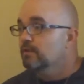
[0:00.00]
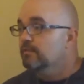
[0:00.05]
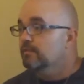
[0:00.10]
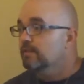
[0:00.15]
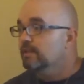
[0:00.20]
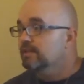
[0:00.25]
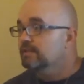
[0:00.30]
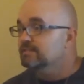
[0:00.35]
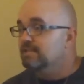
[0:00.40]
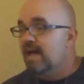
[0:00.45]

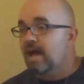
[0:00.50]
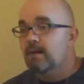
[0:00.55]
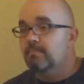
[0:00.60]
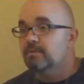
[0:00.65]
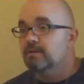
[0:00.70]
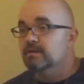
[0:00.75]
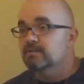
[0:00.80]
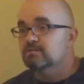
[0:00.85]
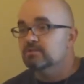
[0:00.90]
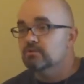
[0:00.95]
things
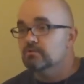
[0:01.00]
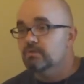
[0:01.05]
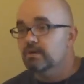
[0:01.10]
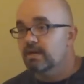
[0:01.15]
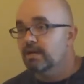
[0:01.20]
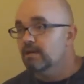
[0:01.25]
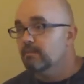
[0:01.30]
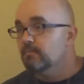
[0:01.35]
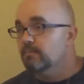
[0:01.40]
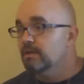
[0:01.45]
happen as you
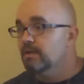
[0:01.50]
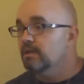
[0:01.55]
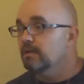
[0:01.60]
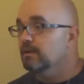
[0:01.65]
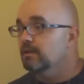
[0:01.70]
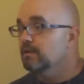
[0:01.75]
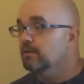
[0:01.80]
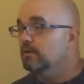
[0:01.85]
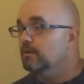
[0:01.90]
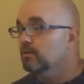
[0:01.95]
can't be,
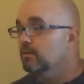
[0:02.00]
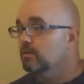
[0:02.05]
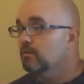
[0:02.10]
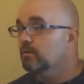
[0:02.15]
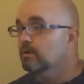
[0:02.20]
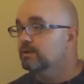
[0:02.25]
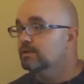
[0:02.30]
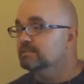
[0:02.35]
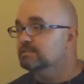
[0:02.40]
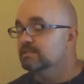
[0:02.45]

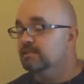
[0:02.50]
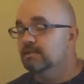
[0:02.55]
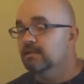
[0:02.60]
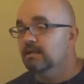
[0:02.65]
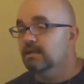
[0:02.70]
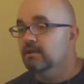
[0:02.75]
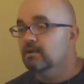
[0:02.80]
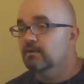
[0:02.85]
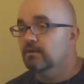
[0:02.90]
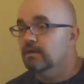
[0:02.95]
on a
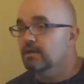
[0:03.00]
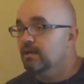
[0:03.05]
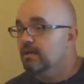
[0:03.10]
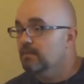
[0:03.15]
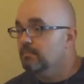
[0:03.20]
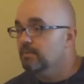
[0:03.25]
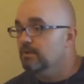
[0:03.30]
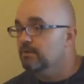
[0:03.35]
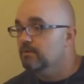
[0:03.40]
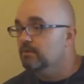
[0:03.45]
Sunday or you
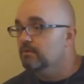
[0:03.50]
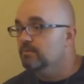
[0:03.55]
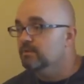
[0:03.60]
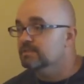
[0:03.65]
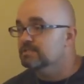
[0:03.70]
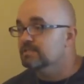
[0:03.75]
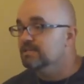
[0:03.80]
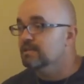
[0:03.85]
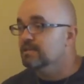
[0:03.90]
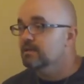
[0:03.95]
can't be on a
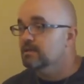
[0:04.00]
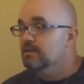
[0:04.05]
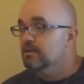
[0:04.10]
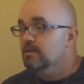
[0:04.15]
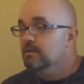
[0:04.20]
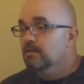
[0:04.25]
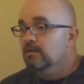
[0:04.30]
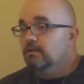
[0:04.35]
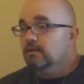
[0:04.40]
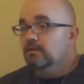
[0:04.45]
Wednesday,
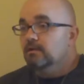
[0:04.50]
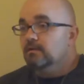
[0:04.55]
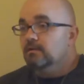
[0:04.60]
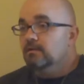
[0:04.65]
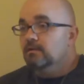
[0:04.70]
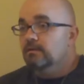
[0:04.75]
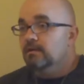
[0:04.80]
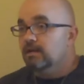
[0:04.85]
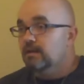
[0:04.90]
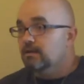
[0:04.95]

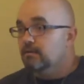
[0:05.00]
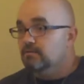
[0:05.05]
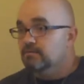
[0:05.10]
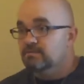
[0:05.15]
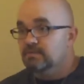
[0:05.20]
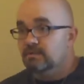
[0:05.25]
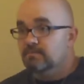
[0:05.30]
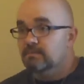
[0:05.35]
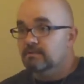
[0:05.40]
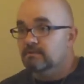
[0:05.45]
you got to do
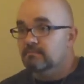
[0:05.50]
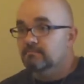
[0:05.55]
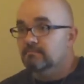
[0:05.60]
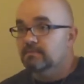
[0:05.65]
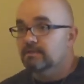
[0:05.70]
something.